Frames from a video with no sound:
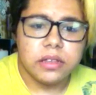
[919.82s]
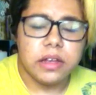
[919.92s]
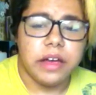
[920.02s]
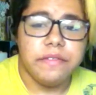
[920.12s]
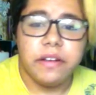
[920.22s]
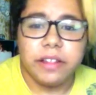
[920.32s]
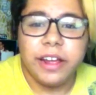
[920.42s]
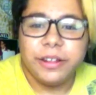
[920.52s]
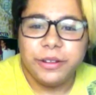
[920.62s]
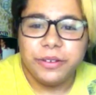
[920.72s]
through the
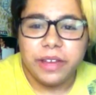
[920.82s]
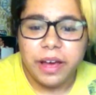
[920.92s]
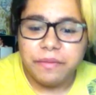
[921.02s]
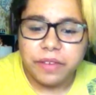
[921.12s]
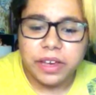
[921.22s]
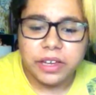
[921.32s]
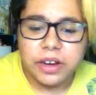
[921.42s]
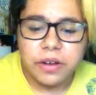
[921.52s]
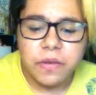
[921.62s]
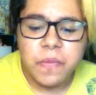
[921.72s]
MV. You know,
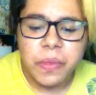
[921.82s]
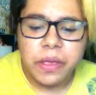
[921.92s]
I,